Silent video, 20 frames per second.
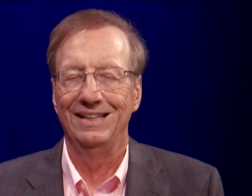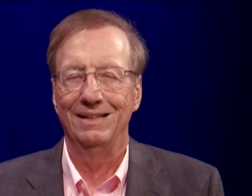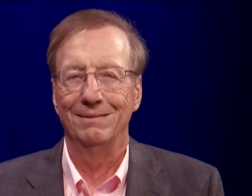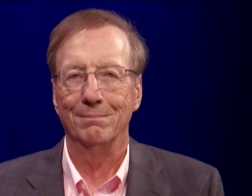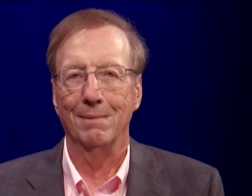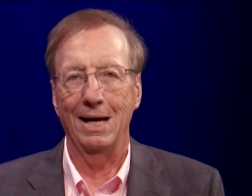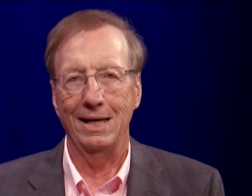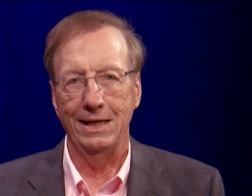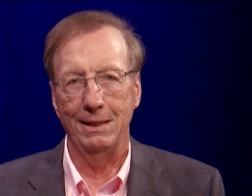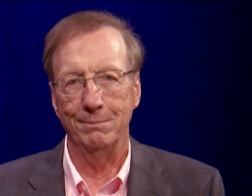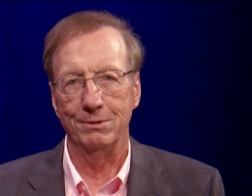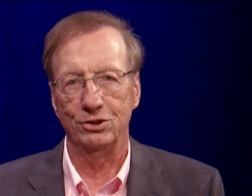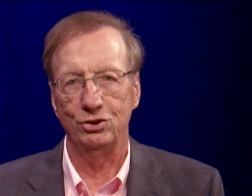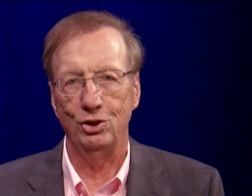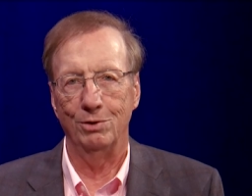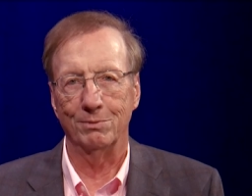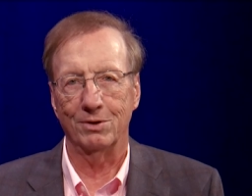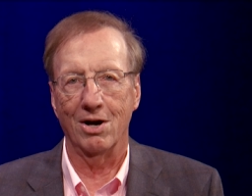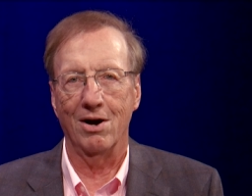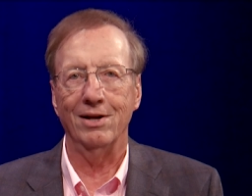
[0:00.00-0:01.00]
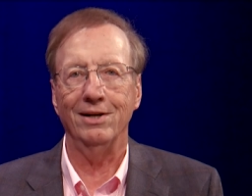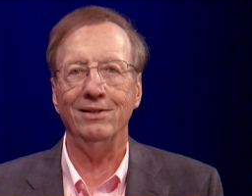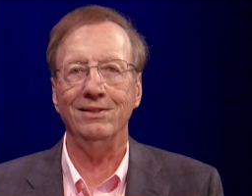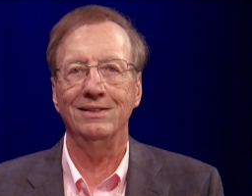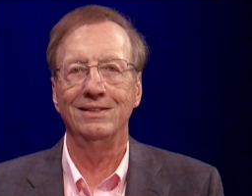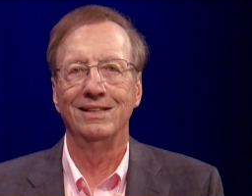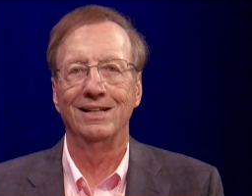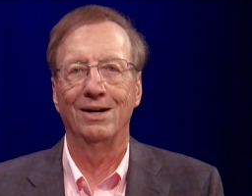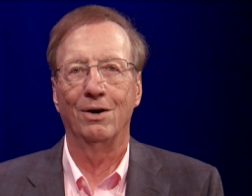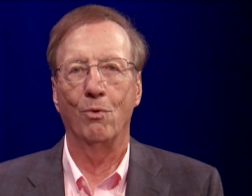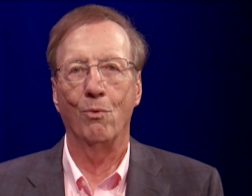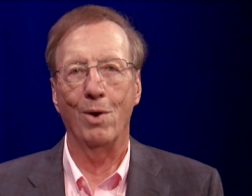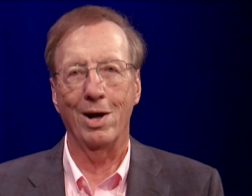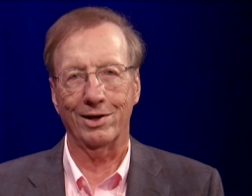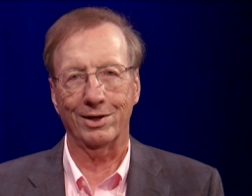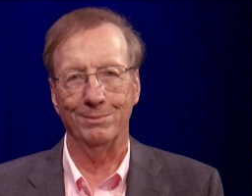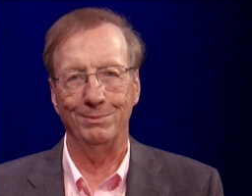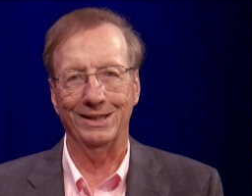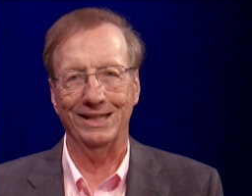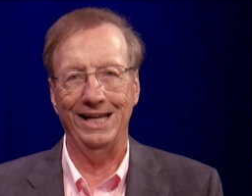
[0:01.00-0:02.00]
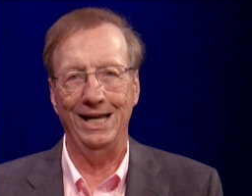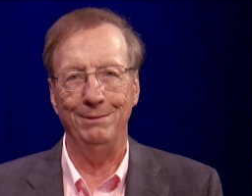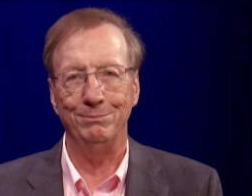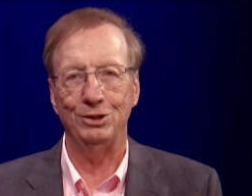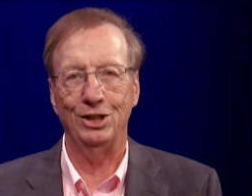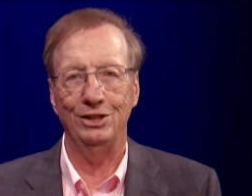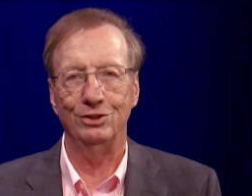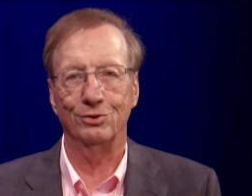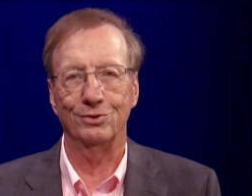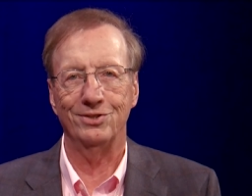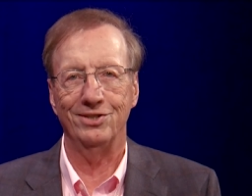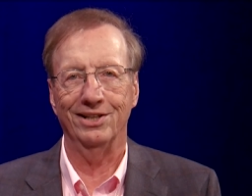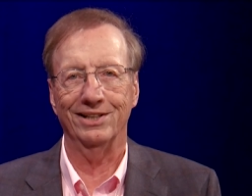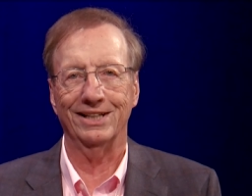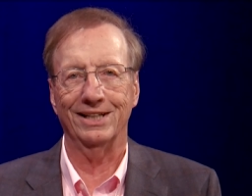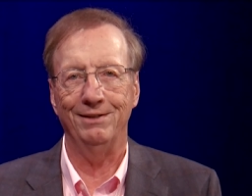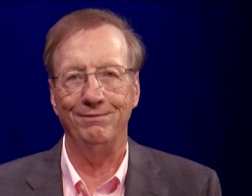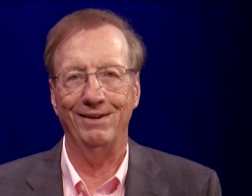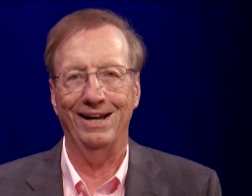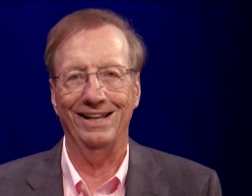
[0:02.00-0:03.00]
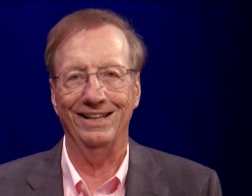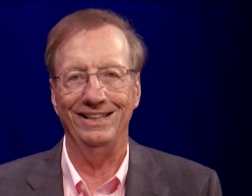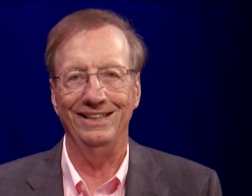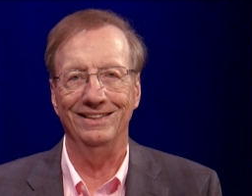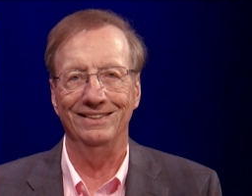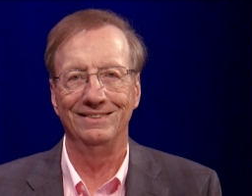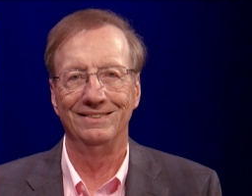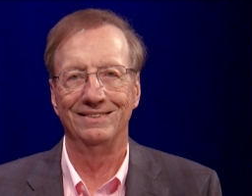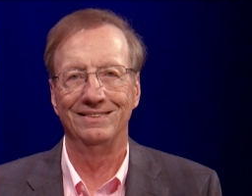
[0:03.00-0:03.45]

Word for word: My name is Jim Connor. Welcome to Game Changer Silicon Valley.